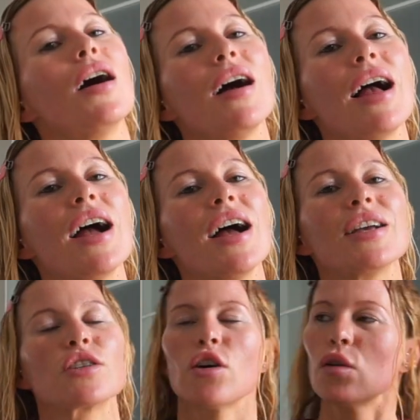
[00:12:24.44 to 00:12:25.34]
hair
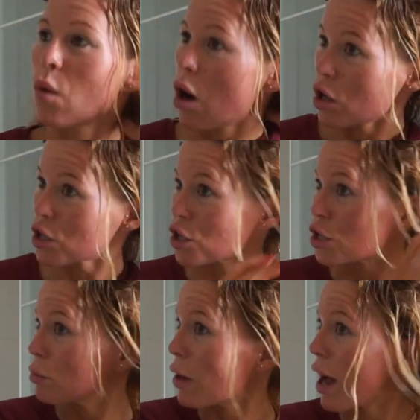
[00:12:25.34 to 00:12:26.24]
is all
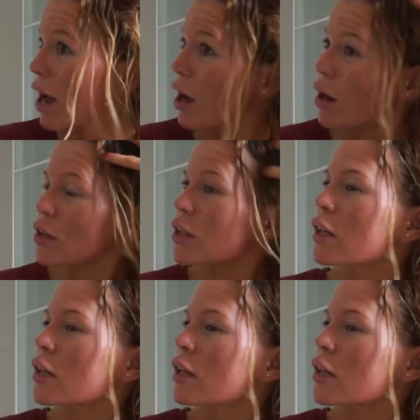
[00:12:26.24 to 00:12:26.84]
washed, my god.